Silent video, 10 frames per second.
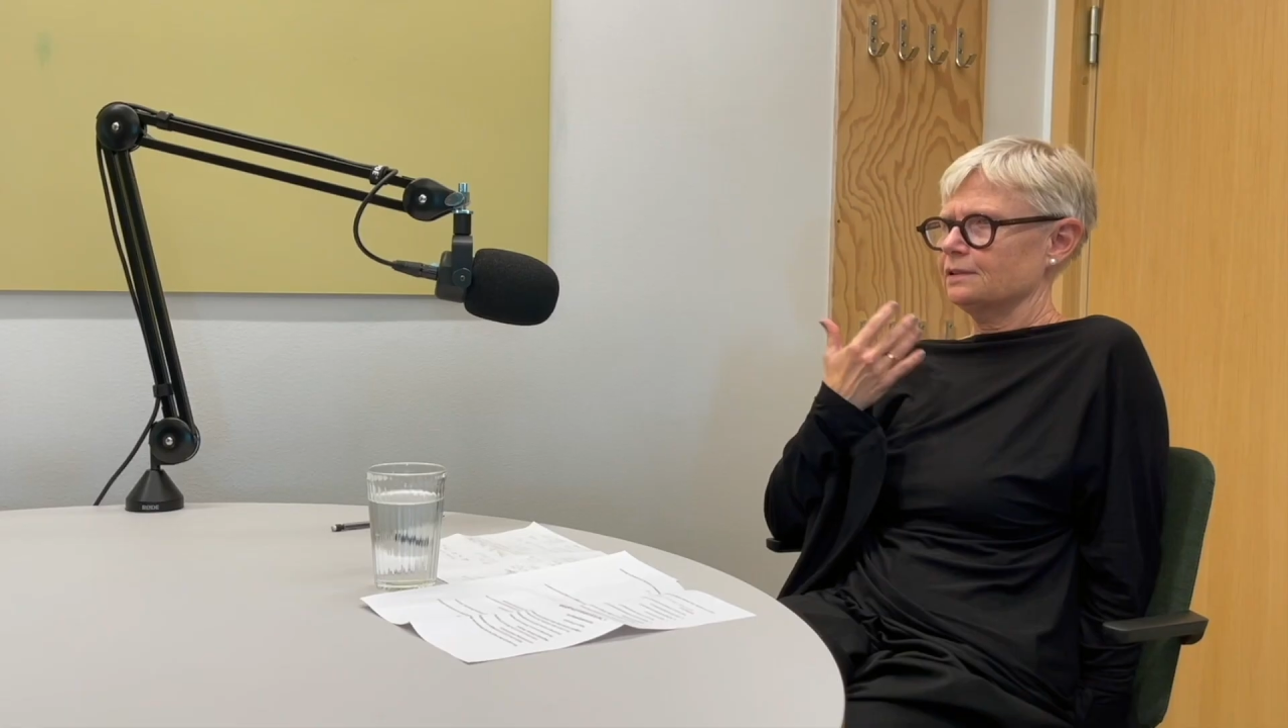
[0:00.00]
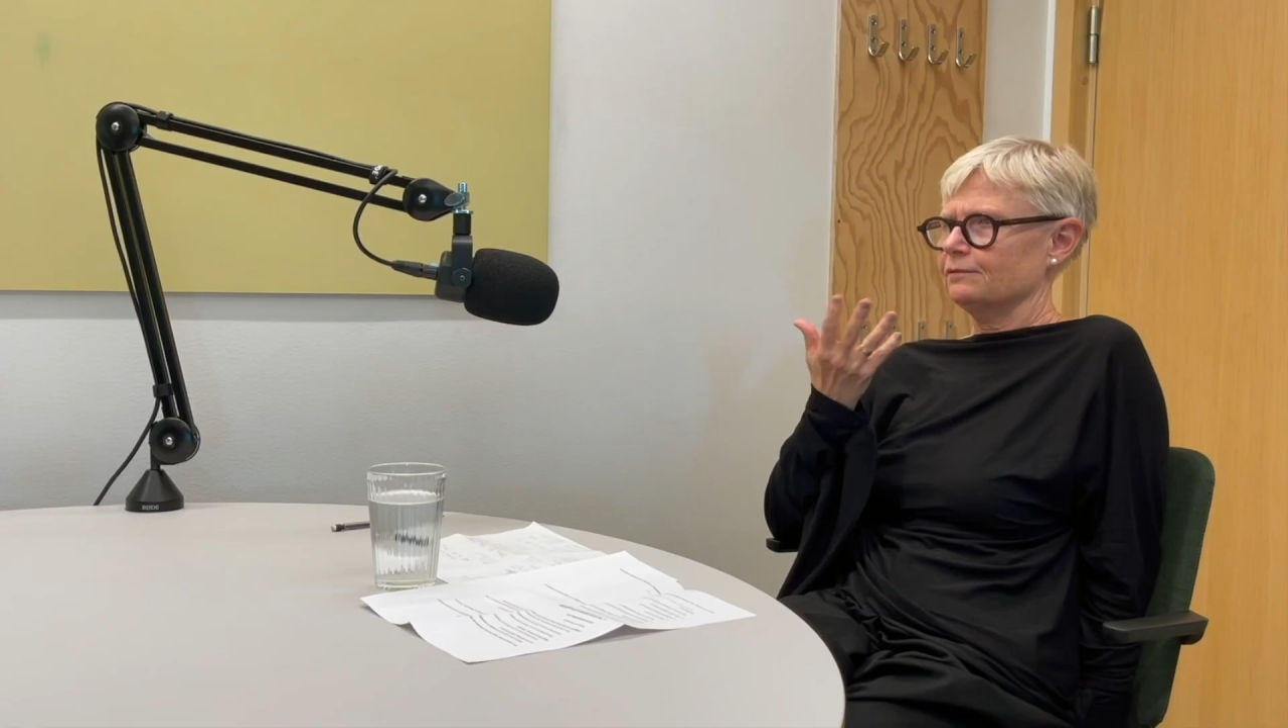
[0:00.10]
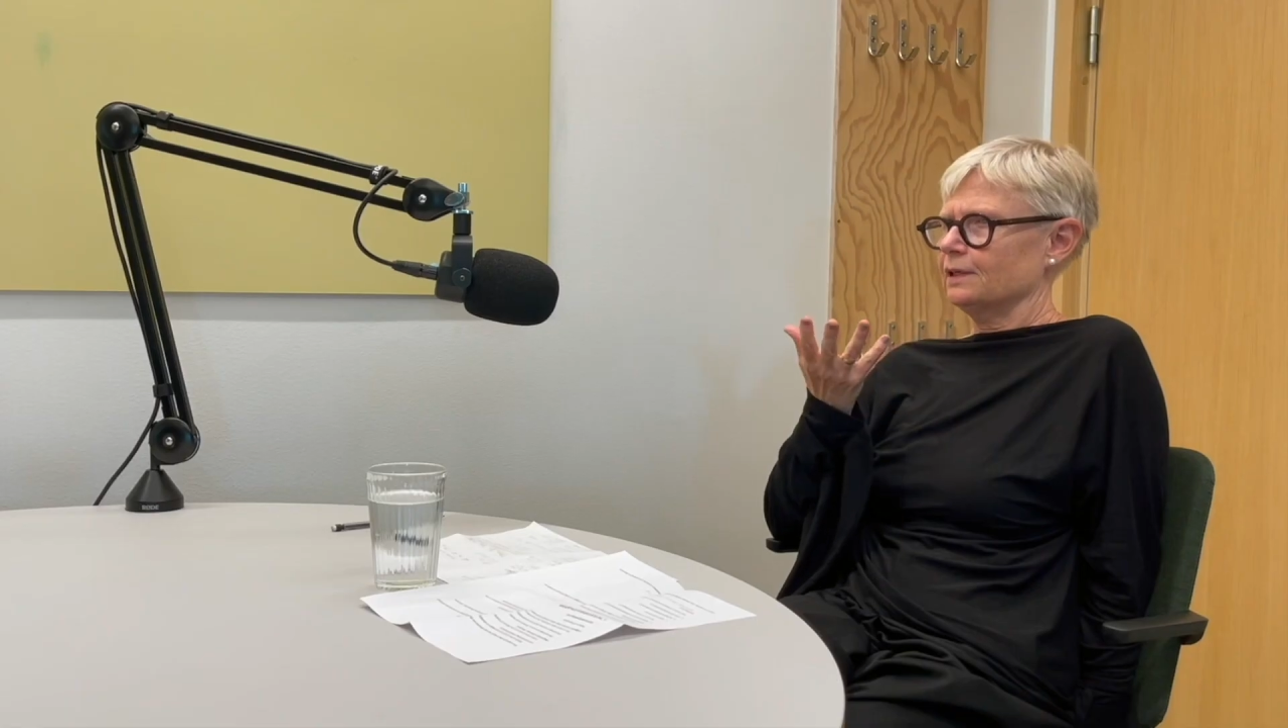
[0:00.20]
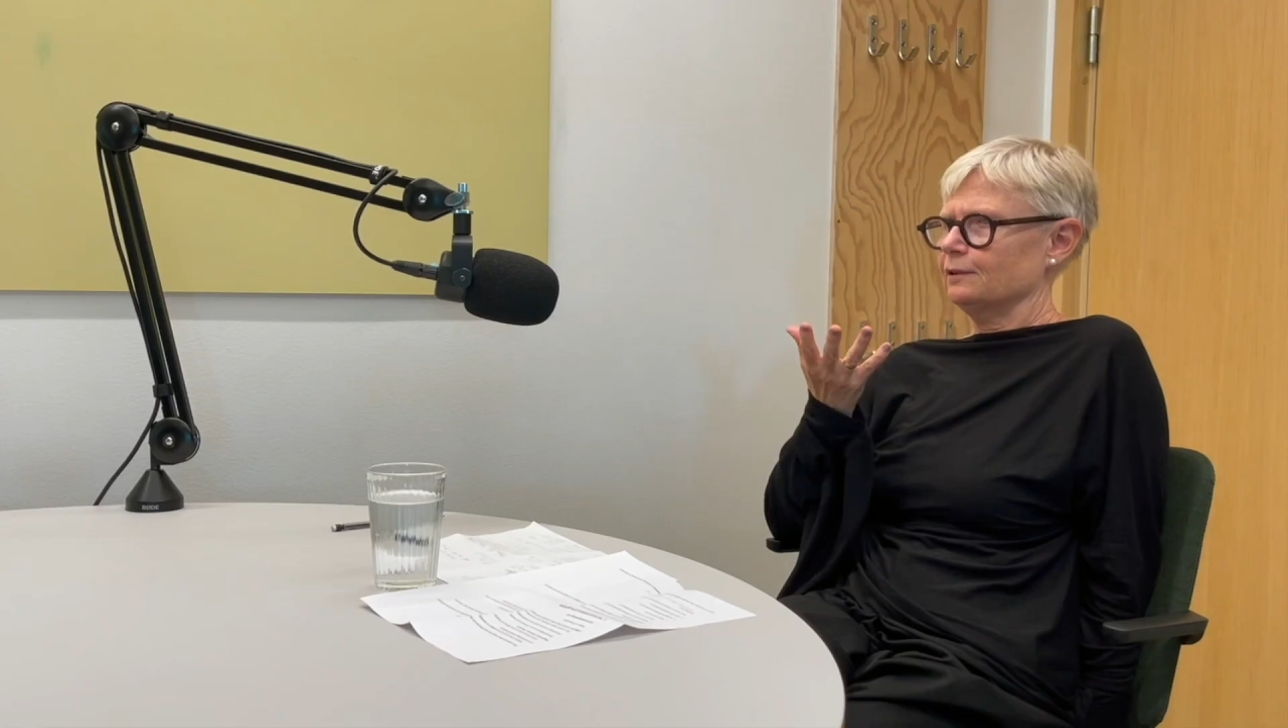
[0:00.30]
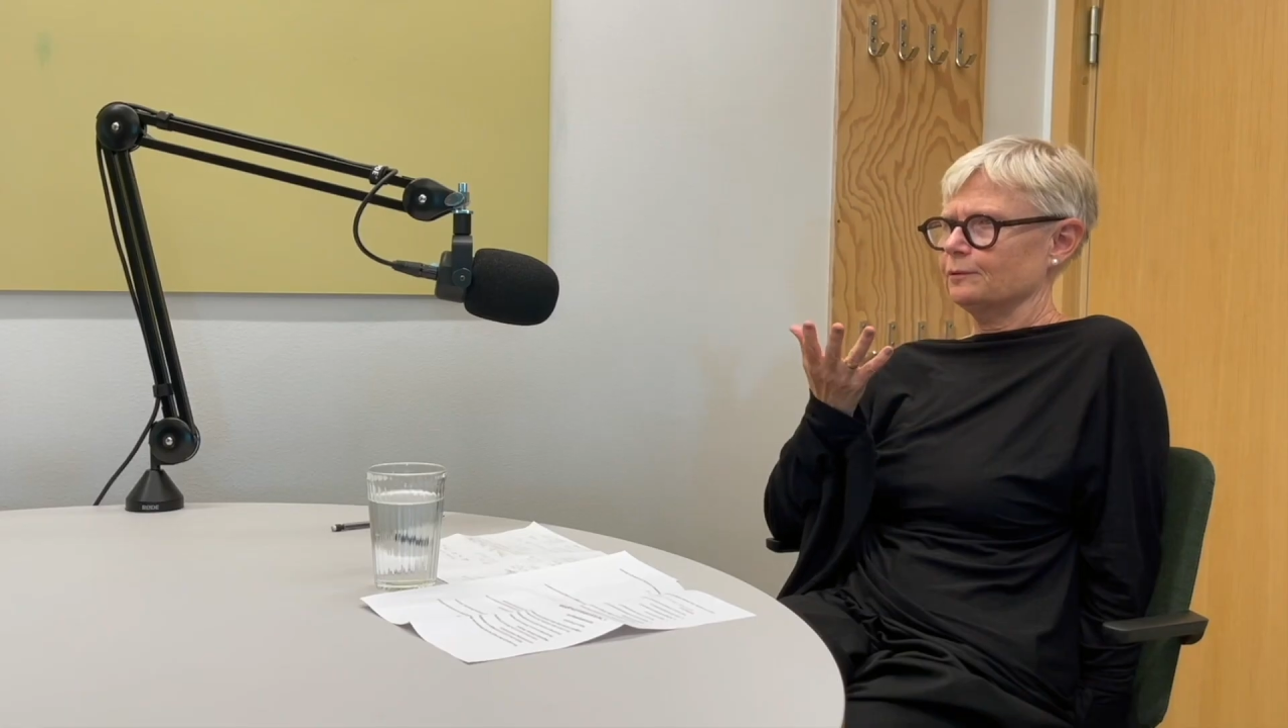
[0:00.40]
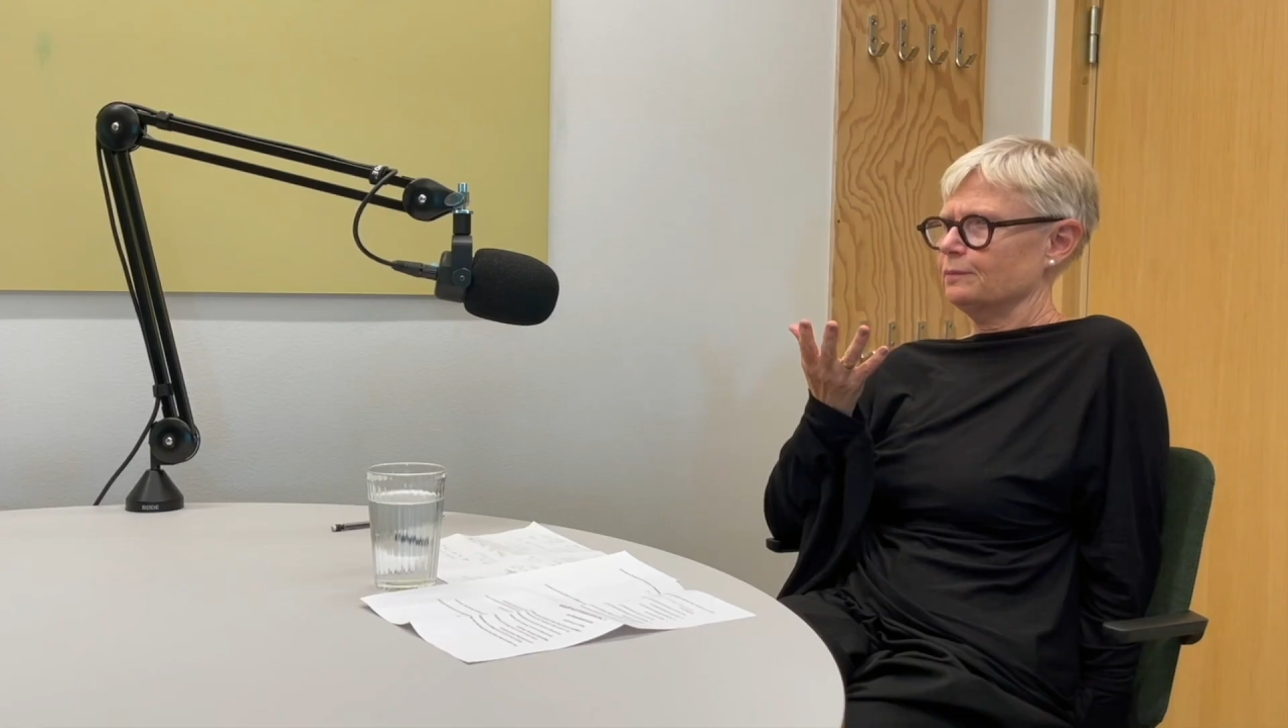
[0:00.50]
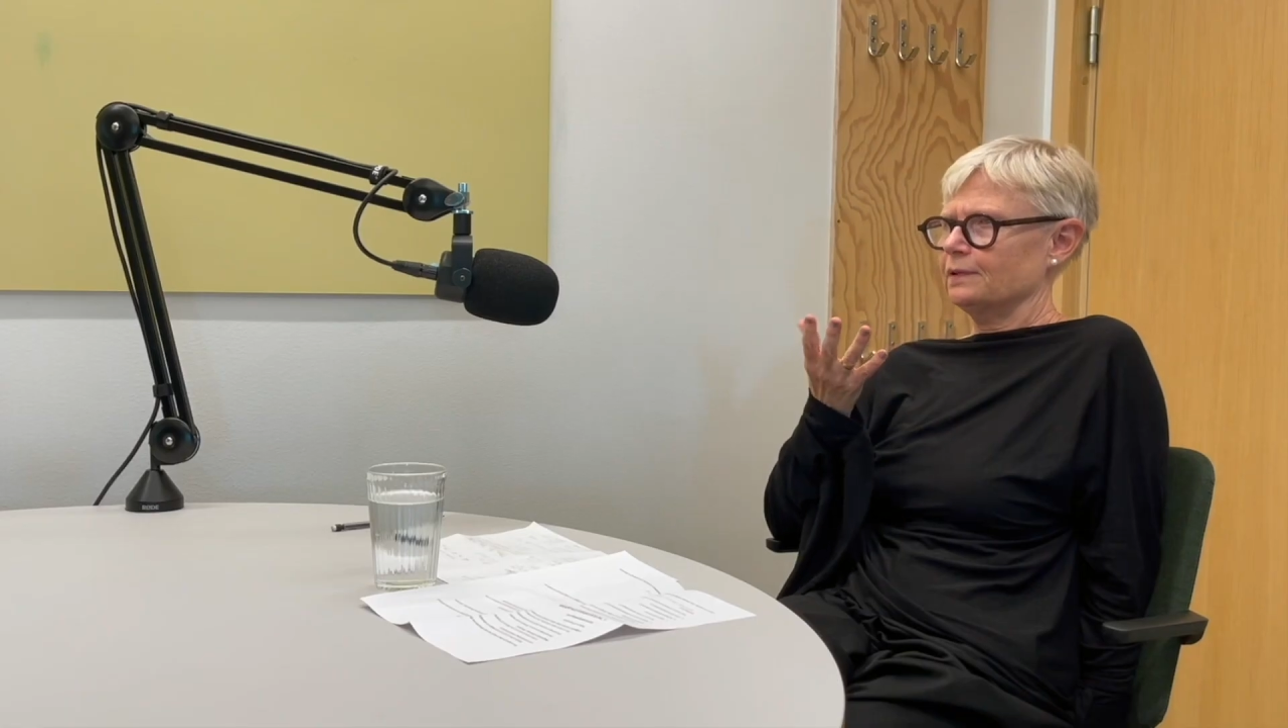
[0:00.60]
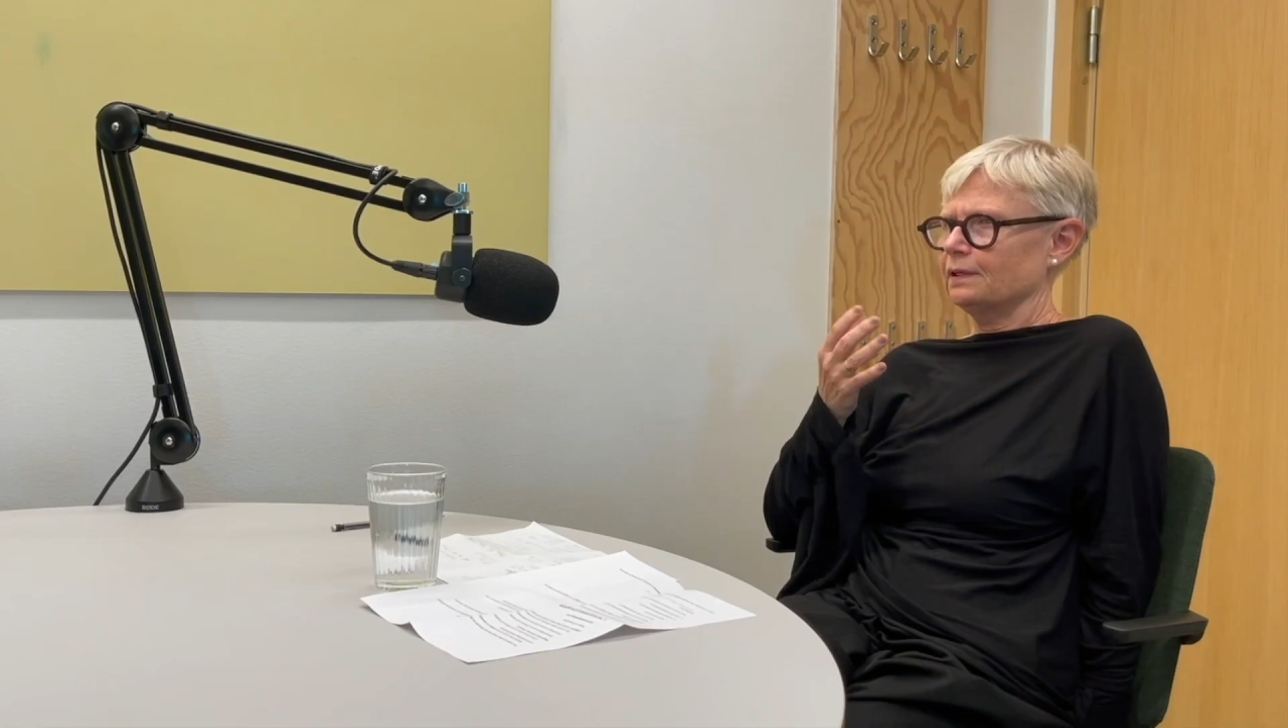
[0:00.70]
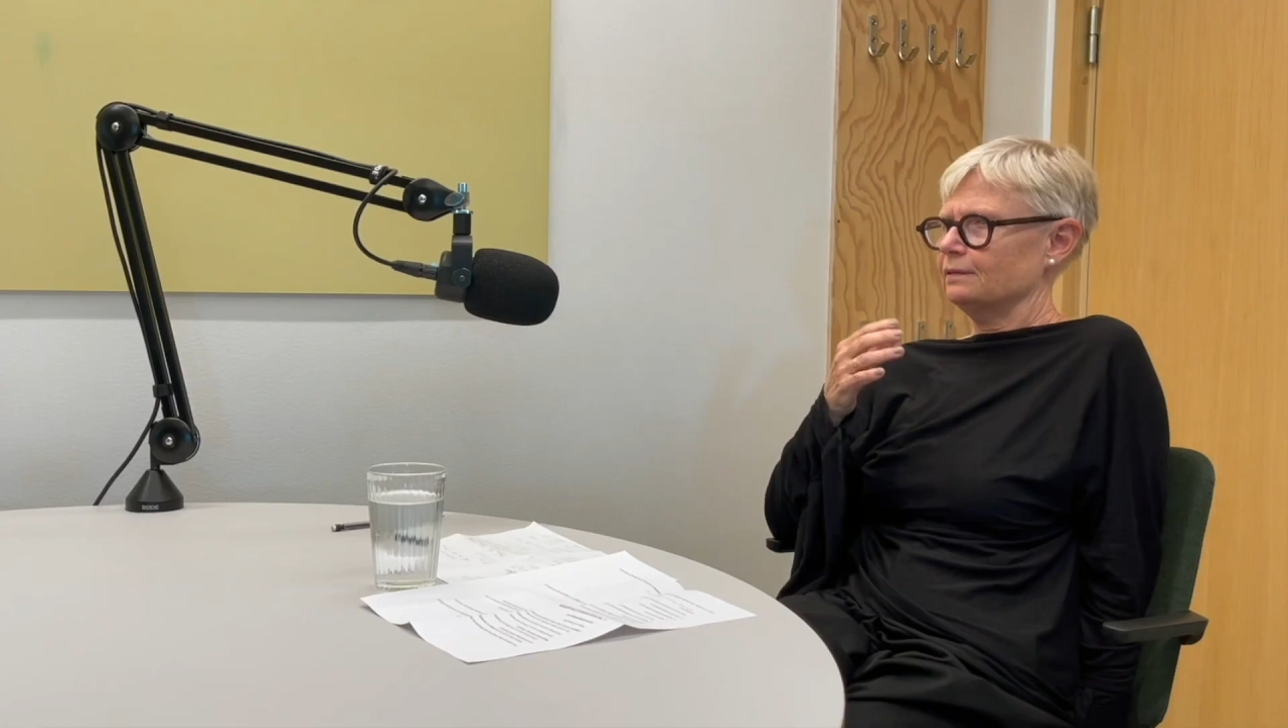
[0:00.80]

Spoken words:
develop